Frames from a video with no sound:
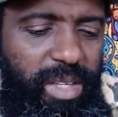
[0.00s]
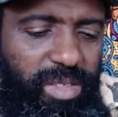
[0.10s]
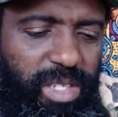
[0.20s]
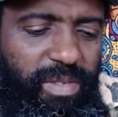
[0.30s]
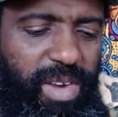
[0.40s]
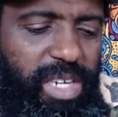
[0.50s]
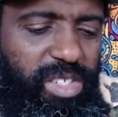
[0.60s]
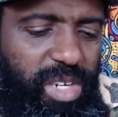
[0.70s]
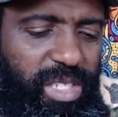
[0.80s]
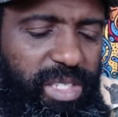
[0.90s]
So it's a very
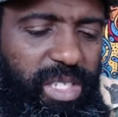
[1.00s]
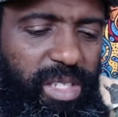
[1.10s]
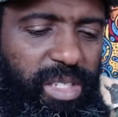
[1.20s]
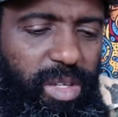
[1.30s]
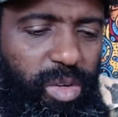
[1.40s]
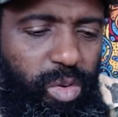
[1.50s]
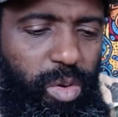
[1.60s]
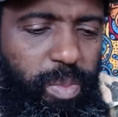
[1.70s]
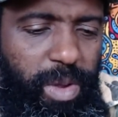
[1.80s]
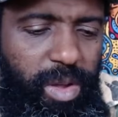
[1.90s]
interesting
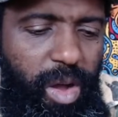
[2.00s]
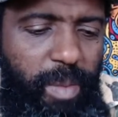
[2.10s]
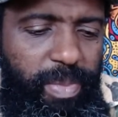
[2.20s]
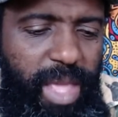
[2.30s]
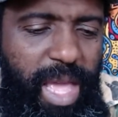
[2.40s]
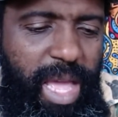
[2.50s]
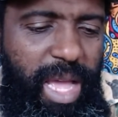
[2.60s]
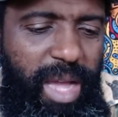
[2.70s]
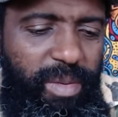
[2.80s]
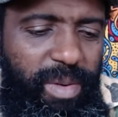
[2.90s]
group. We come
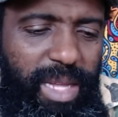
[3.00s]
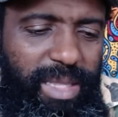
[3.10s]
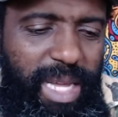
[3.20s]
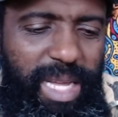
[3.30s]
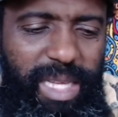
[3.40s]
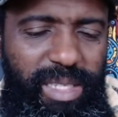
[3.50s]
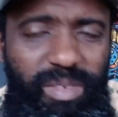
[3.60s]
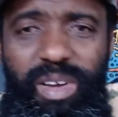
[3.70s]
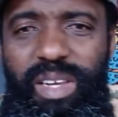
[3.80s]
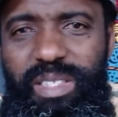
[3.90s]
there and we attack ourselves.
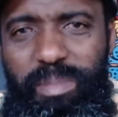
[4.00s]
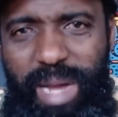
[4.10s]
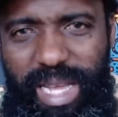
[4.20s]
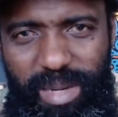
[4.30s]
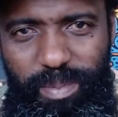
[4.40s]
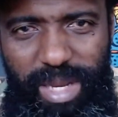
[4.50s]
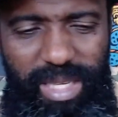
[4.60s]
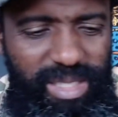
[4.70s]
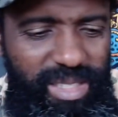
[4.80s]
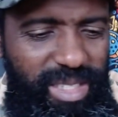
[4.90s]
We call it the
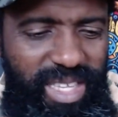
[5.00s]
marketplace.